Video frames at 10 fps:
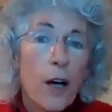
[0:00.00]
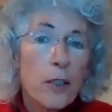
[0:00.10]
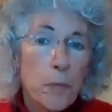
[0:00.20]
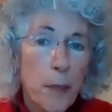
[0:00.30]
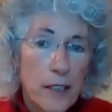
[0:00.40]

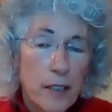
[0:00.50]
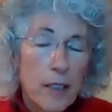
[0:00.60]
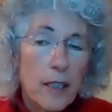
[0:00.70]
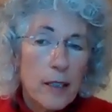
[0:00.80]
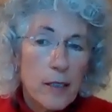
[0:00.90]
followed by
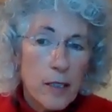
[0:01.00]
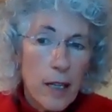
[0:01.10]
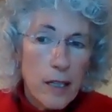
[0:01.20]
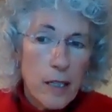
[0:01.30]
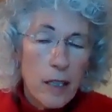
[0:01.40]
sitting and
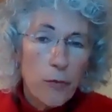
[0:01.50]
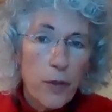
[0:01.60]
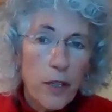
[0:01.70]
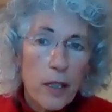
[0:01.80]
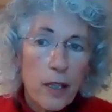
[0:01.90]
standing,
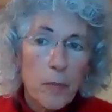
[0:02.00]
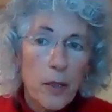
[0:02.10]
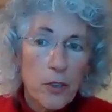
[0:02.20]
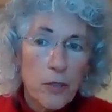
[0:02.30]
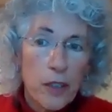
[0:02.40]
if we think
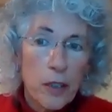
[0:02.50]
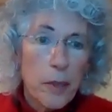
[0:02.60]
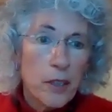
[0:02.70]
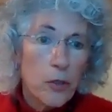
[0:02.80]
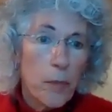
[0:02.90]
about
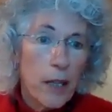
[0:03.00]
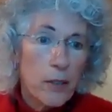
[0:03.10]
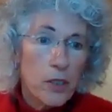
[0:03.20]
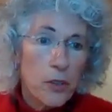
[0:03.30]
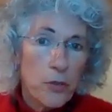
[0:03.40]
developmental
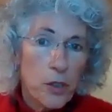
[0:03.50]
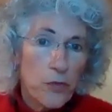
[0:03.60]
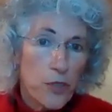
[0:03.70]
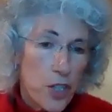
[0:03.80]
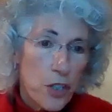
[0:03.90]
milestones
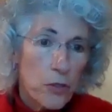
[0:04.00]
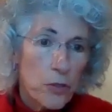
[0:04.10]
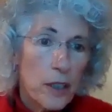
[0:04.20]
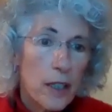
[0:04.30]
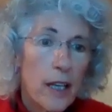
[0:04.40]
for
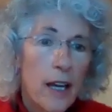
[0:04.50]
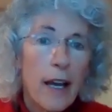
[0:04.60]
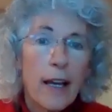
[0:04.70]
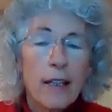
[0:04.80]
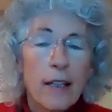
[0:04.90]
children.
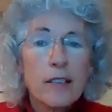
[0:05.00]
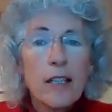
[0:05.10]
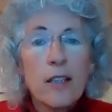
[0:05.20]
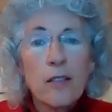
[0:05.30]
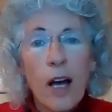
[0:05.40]
And I
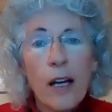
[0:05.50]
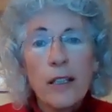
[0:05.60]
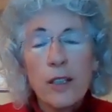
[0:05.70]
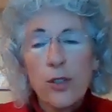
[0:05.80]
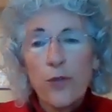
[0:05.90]
say that
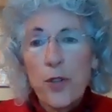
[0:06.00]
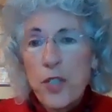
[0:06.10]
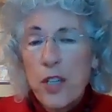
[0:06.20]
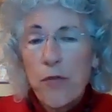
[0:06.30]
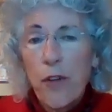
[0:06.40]
lying is
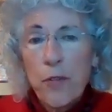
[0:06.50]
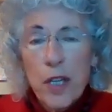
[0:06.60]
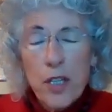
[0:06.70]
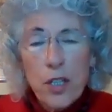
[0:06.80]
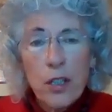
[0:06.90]
first and
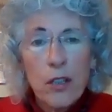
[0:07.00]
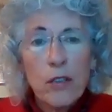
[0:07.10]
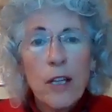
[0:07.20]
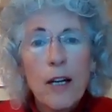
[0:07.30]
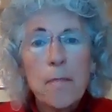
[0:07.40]

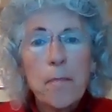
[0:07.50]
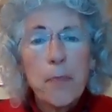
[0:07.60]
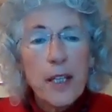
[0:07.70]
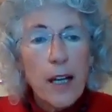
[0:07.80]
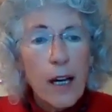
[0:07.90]
foundational
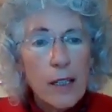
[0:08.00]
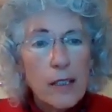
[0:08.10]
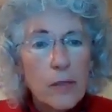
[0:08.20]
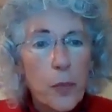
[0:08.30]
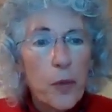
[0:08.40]

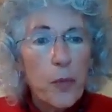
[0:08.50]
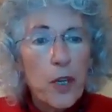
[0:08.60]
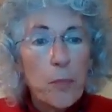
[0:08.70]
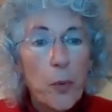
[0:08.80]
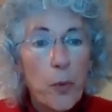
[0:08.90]
because when we